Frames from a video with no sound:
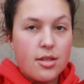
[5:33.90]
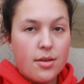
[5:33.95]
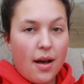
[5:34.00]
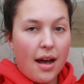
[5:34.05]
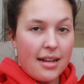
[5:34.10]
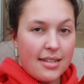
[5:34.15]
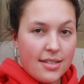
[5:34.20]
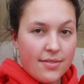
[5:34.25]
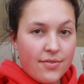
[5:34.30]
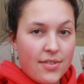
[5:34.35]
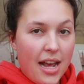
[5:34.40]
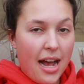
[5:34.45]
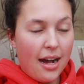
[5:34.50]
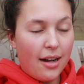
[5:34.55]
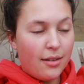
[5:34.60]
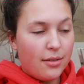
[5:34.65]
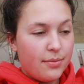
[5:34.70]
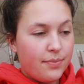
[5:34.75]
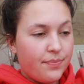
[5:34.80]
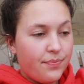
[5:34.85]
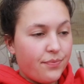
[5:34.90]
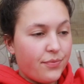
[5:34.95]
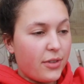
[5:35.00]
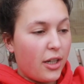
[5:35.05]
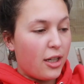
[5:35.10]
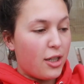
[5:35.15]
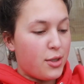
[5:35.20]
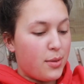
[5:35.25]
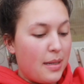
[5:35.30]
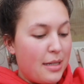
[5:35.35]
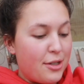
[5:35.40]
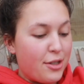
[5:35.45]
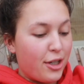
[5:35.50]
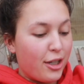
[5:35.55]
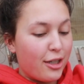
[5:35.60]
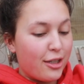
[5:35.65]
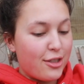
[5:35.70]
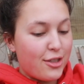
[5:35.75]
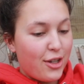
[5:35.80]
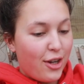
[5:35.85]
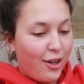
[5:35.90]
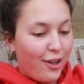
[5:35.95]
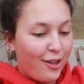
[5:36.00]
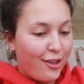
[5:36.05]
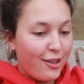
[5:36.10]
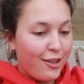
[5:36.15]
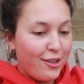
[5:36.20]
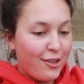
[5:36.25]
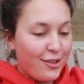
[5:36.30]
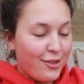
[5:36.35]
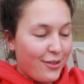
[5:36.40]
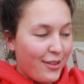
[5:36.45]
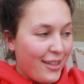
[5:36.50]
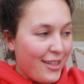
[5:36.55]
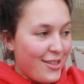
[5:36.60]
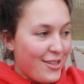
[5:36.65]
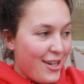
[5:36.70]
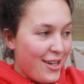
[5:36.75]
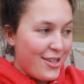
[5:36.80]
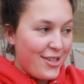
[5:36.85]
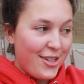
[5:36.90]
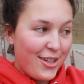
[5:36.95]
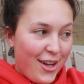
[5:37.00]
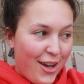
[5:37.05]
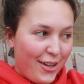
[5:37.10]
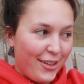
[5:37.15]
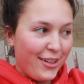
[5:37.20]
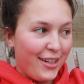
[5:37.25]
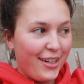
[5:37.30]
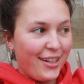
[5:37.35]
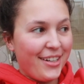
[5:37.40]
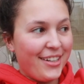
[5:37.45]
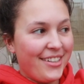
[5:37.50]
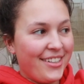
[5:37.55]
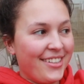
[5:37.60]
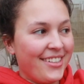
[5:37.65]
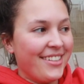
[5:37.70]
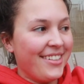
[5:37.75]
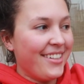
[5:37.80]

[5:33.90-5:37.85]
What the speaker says: So as of now, our sweatshirts aren't really changing color.